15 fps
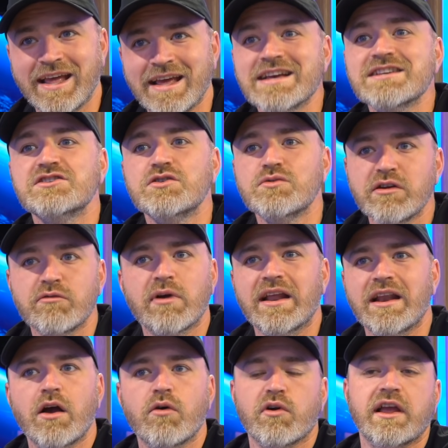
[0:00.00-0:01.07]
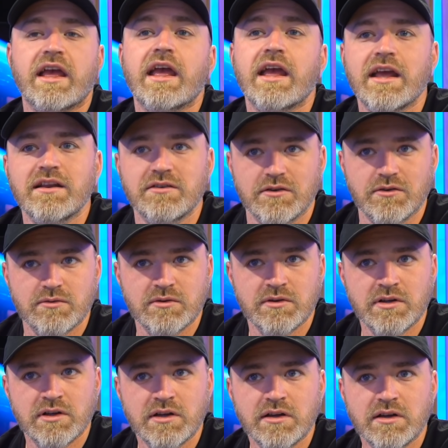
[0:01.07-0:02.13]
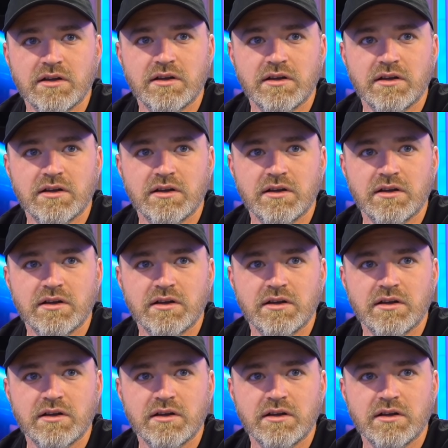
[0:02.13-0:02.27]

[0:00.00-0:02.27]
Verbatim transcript: is doing right now or can do. Mm-hmm.